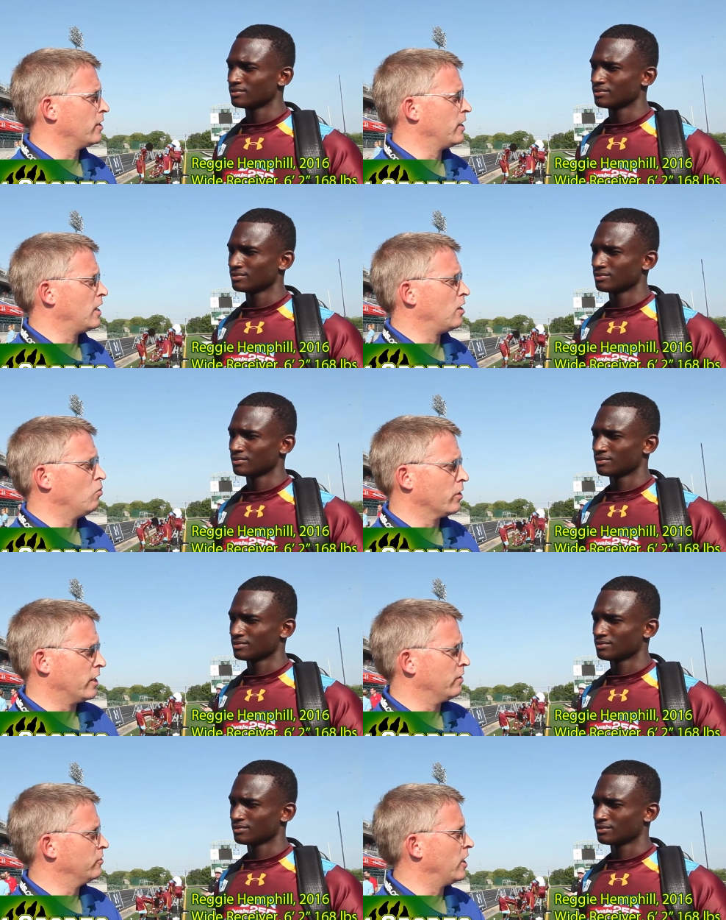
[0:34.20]
Speaker 1: now, what
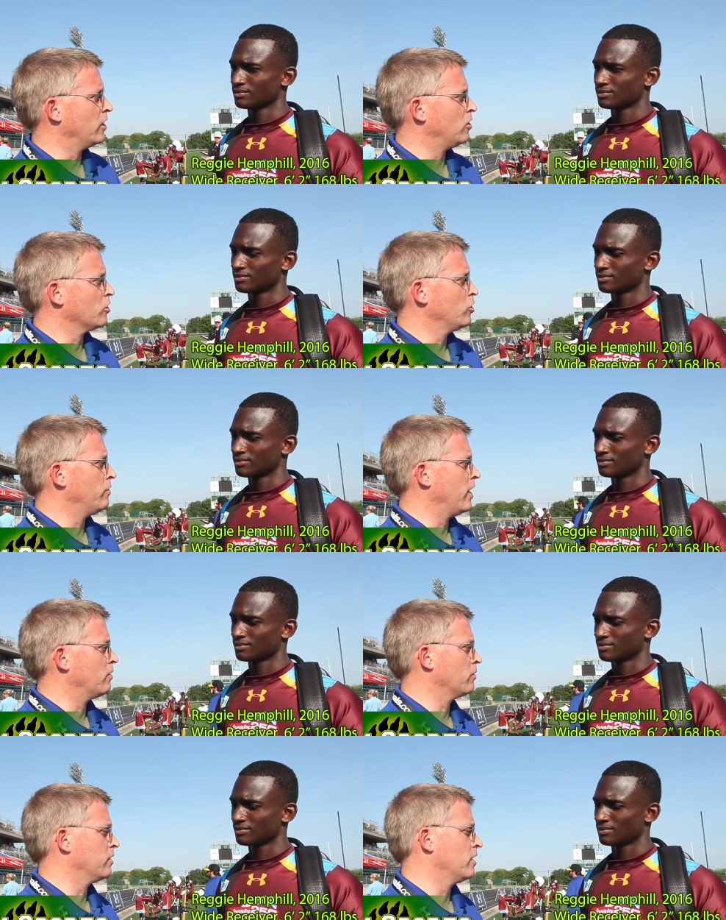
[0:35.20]
kind of dialogue you've
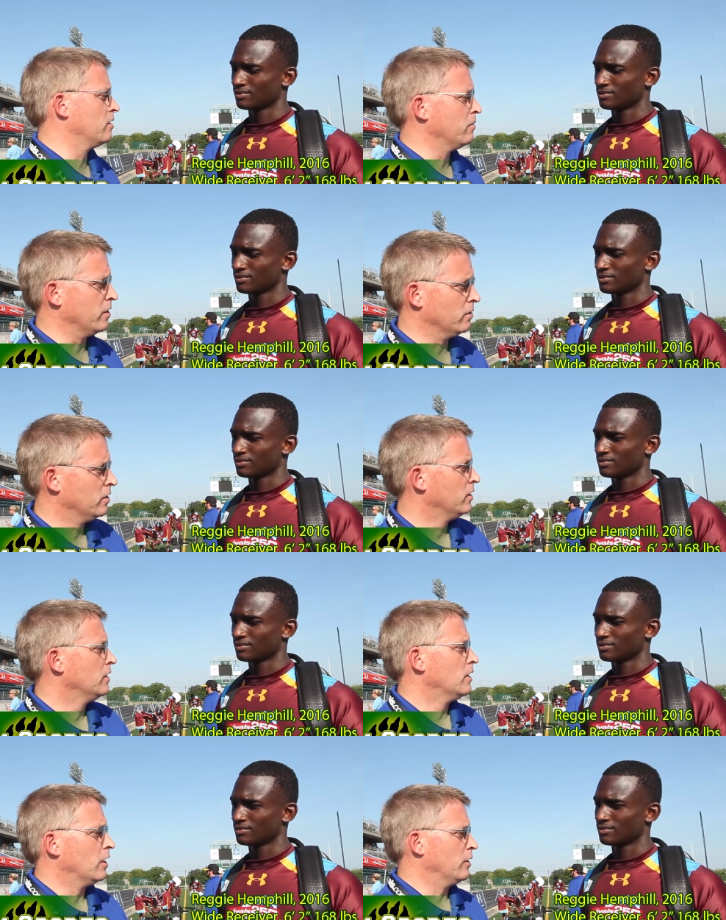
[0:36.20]
had with them,
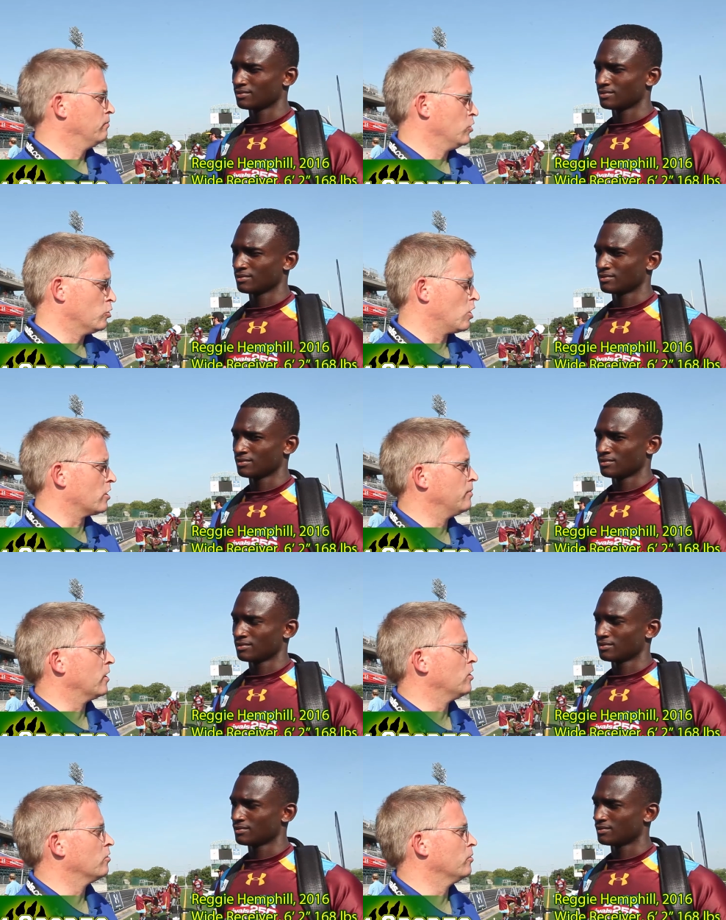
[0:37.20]
and you talked
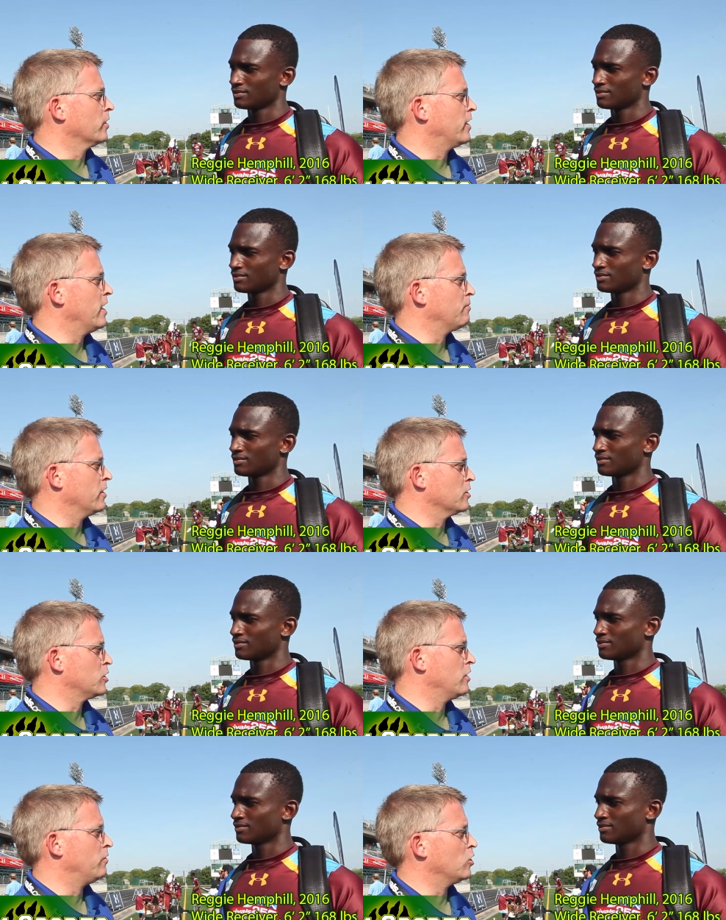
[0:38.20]
about going to a camp down in
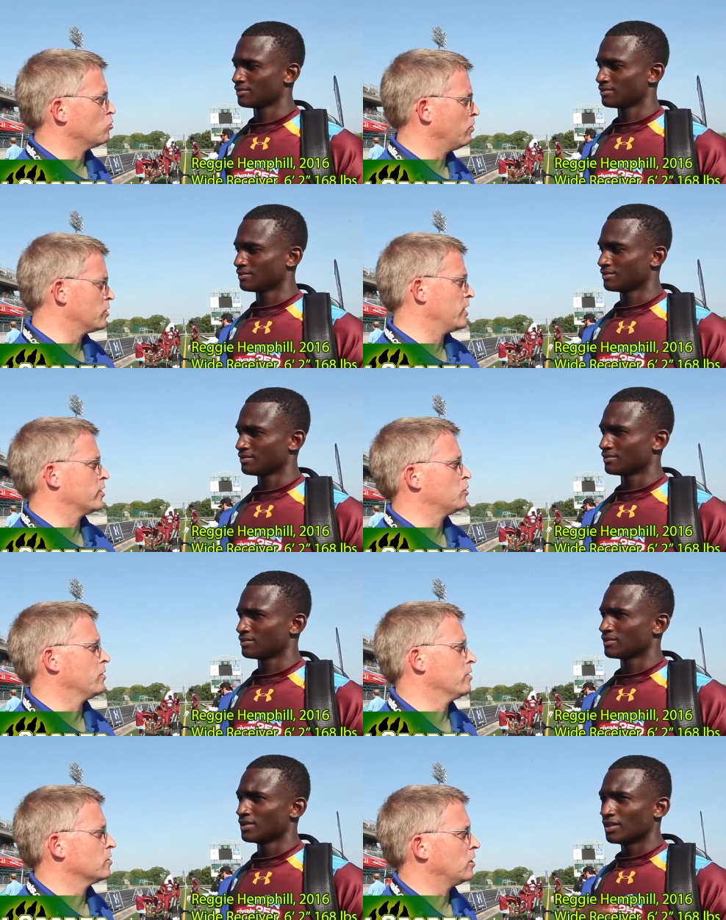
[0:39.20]
Cy Falls. What was that
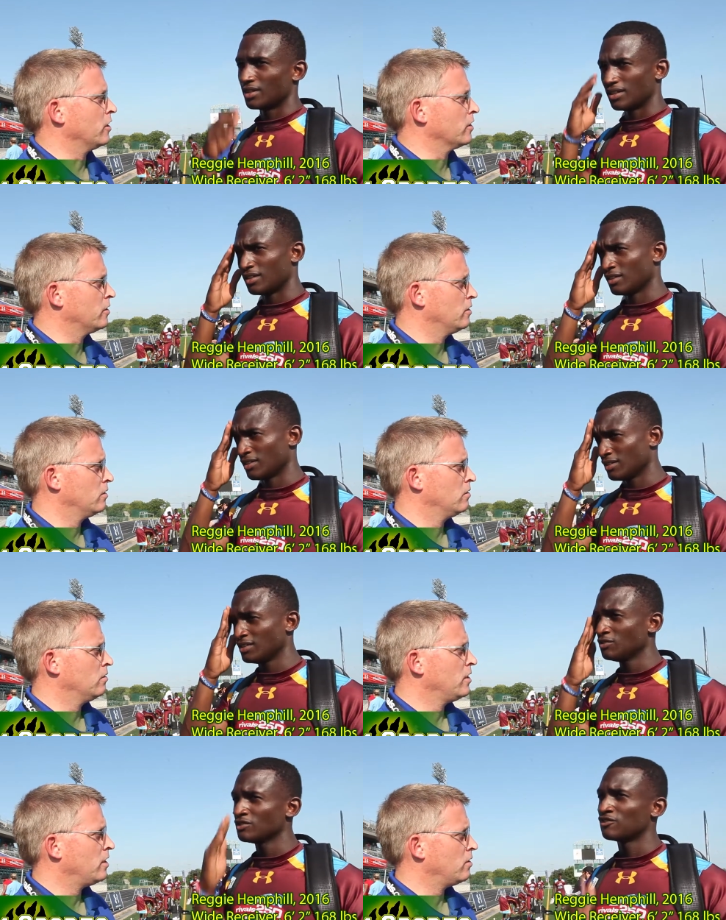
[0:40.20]
experience
Speaker 2: like?
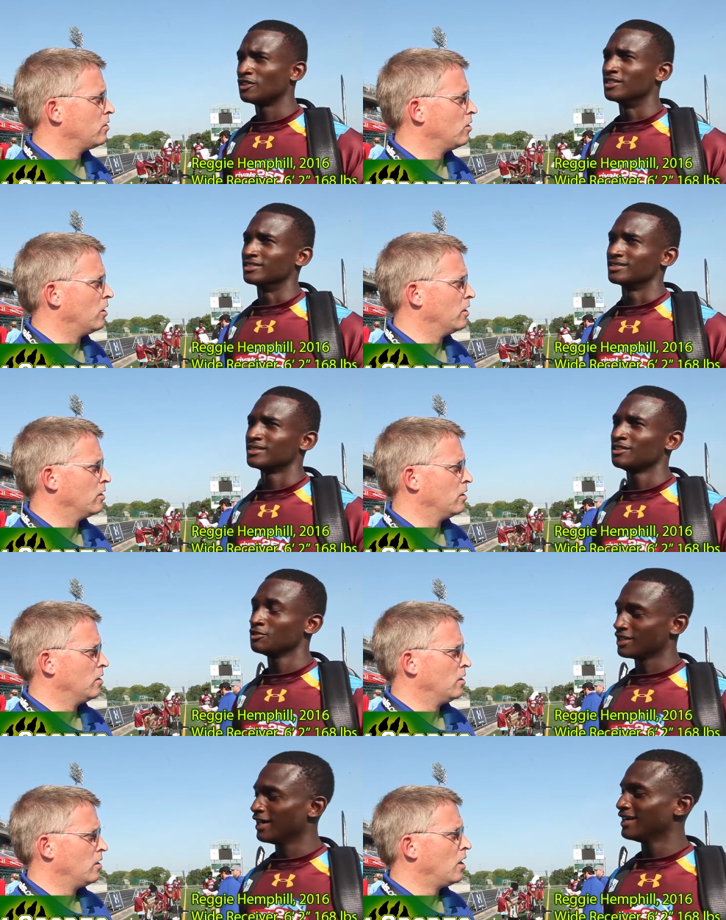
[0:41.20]
Uh, it was fun. It
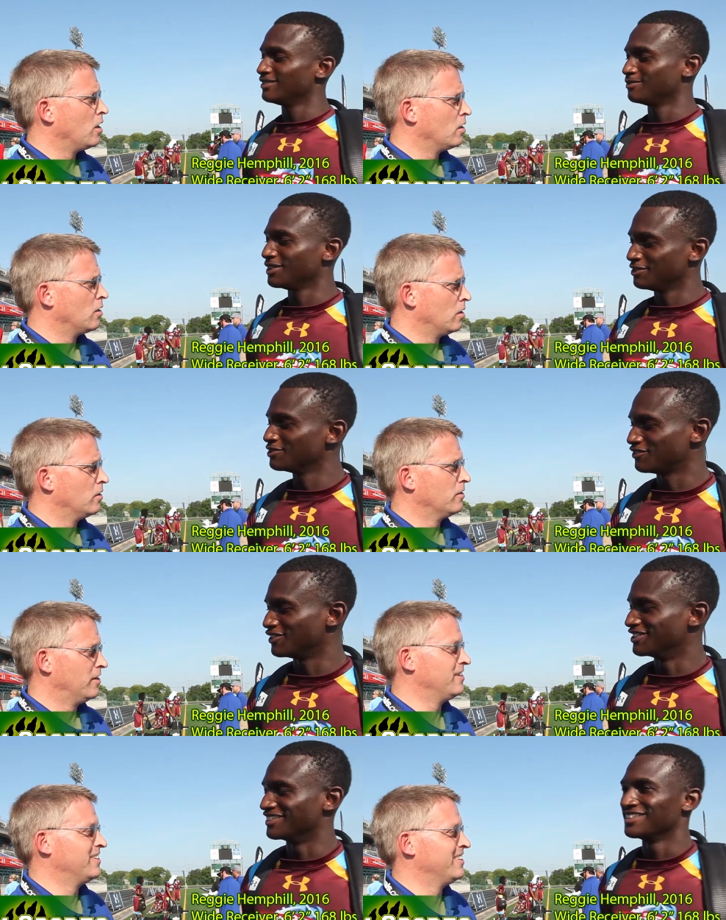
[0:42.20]
was hot, but it was
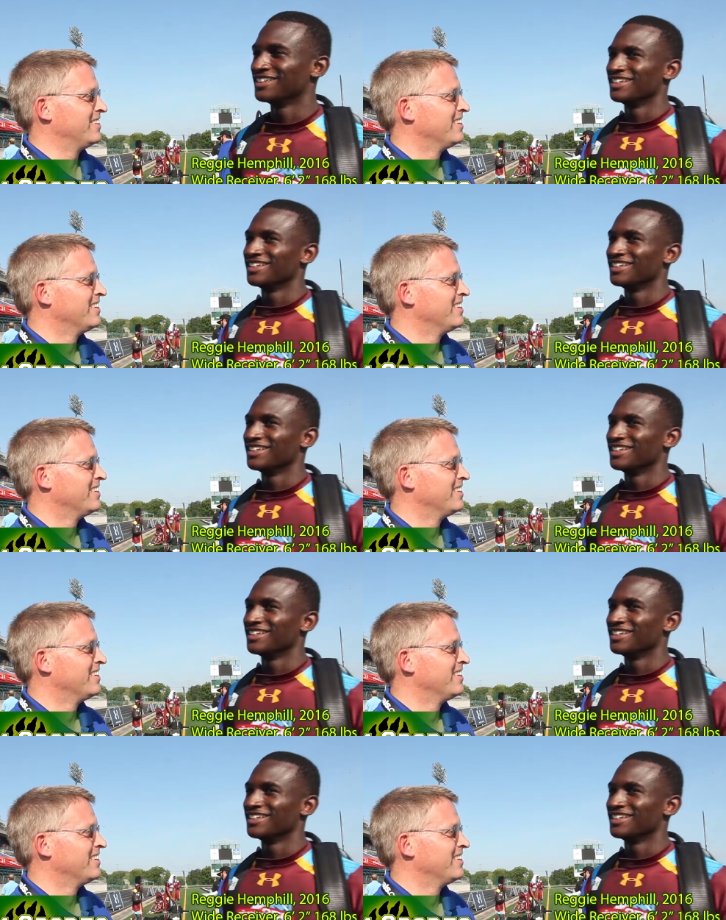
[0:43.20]
fun.